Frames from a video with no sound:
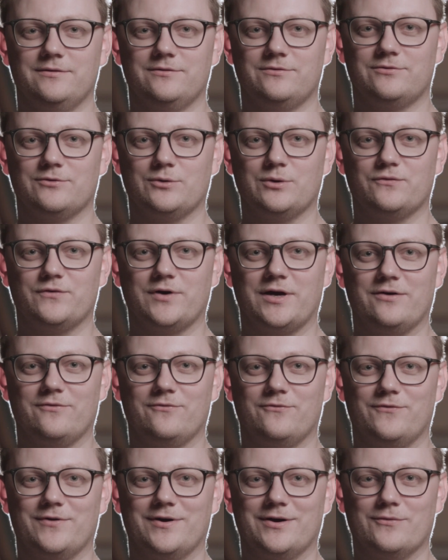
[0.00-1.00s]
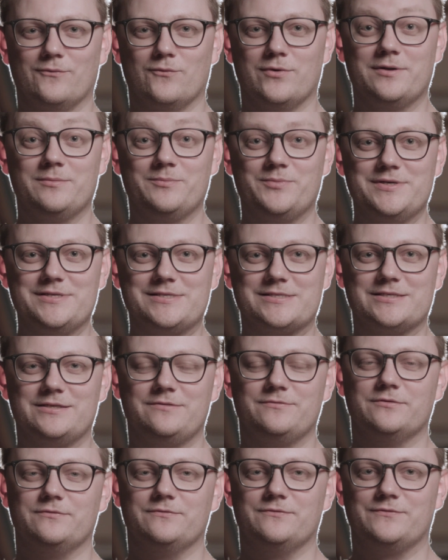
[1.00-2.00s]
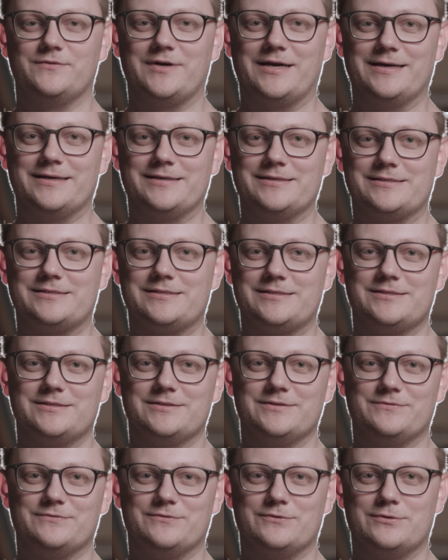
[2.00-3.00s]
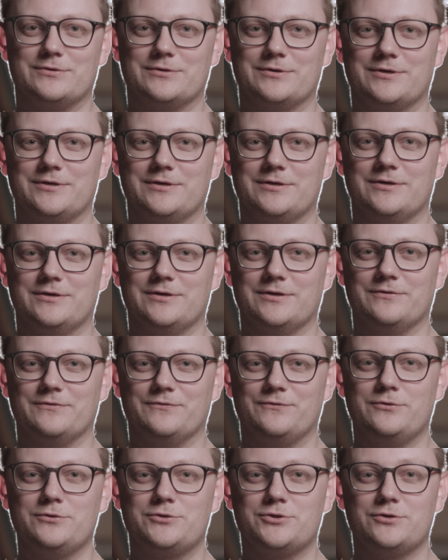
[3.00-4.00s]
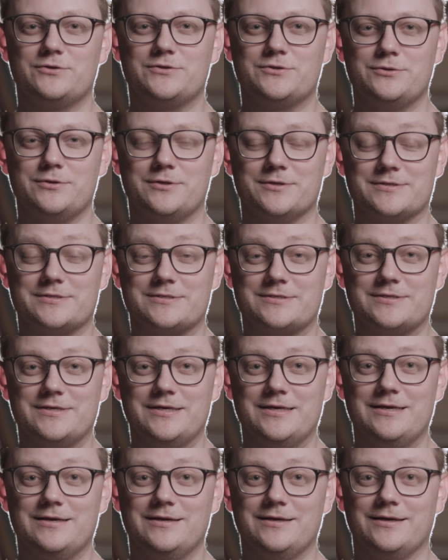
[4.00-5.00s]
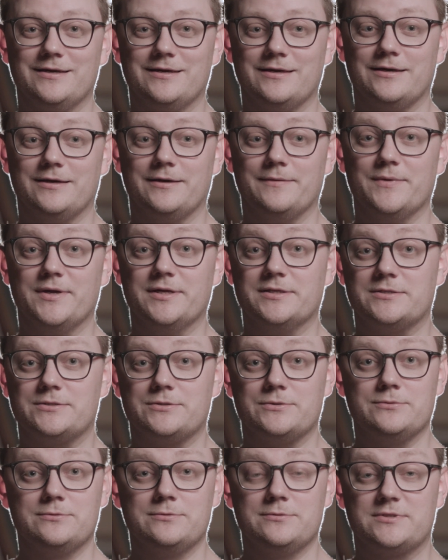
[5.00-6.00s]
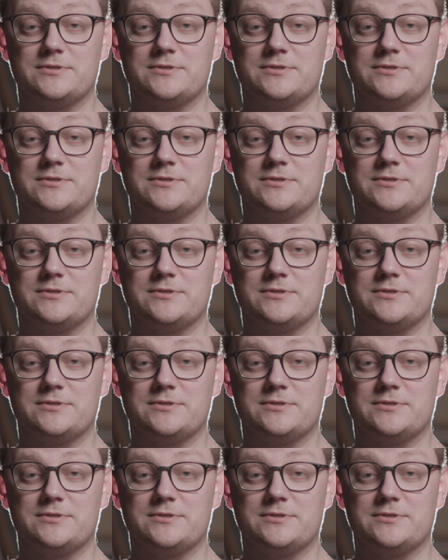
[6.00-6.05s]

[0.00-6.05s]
So if I have one piece of advice for the future students, It's to